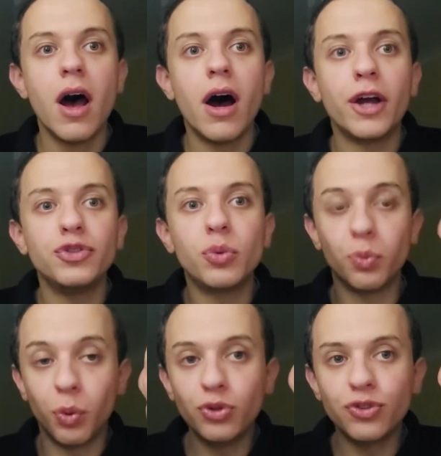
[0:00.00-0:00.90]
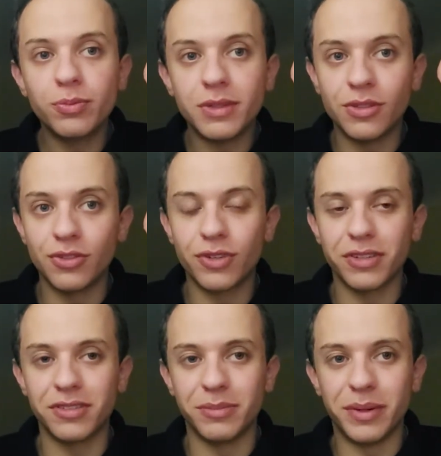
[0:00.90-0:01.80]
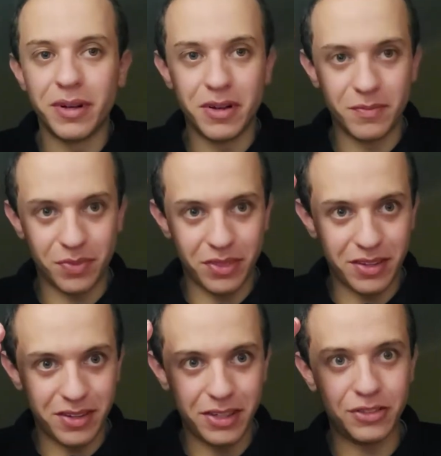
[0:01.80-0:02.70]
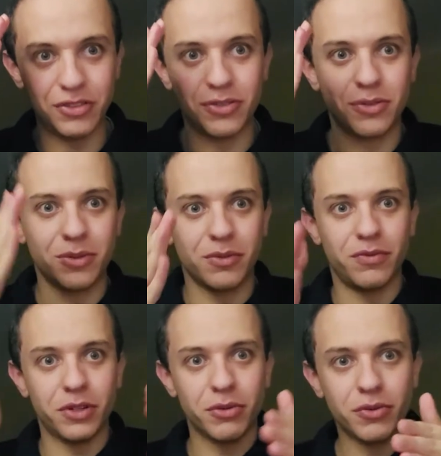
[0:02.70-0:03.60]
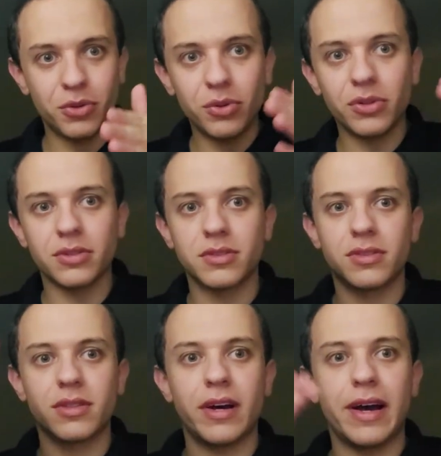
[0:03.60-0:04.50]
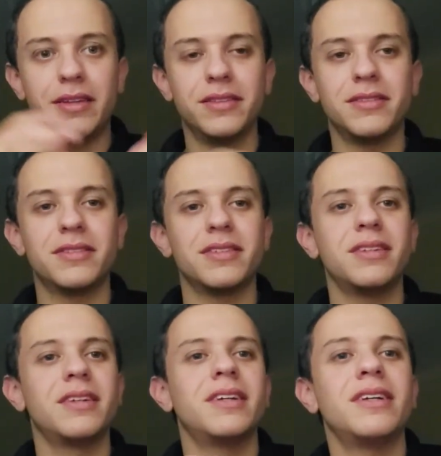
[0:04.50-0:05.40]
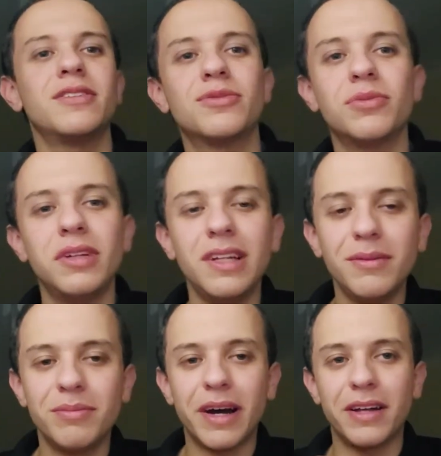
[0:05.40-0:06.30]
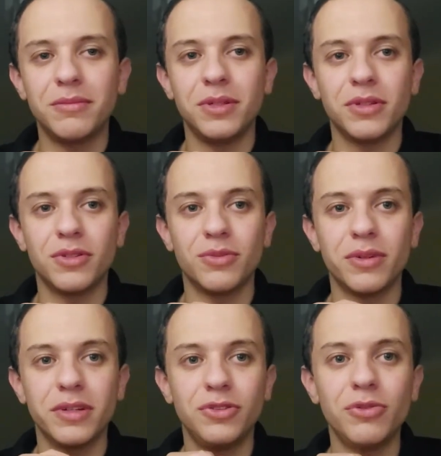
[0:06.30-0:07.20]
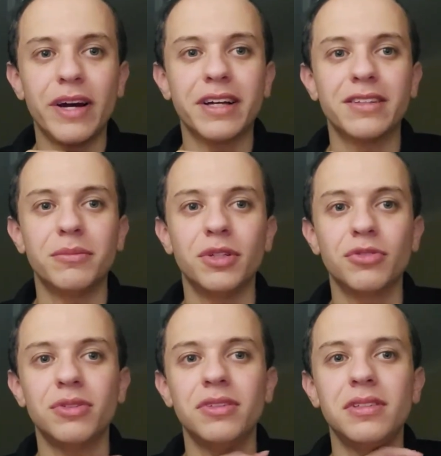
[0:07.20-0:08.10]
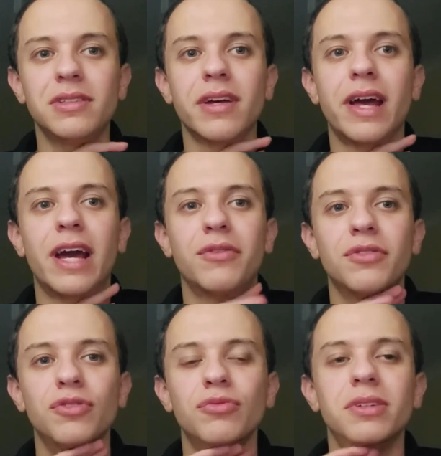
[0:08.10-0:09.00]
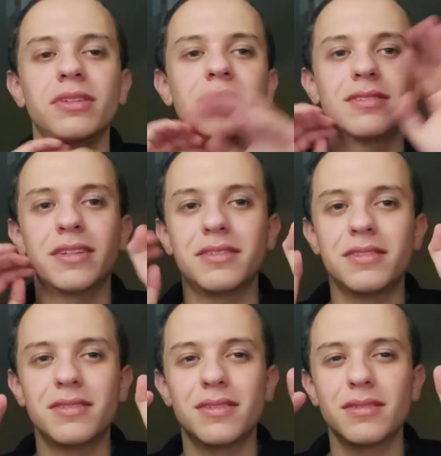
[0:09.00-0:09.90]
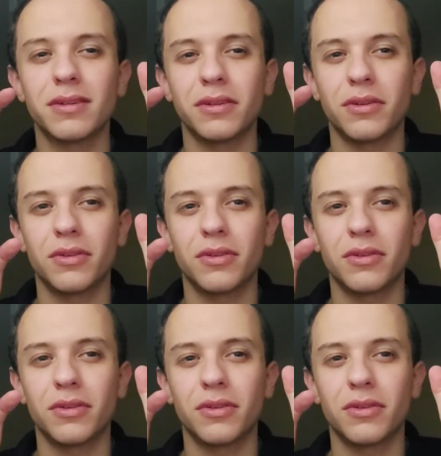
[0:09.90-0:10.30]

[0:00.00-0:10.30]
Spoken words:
I don't want to be distracted, but I just veer off course. And it's really bad because when I do academic readings, I have to read the sentences like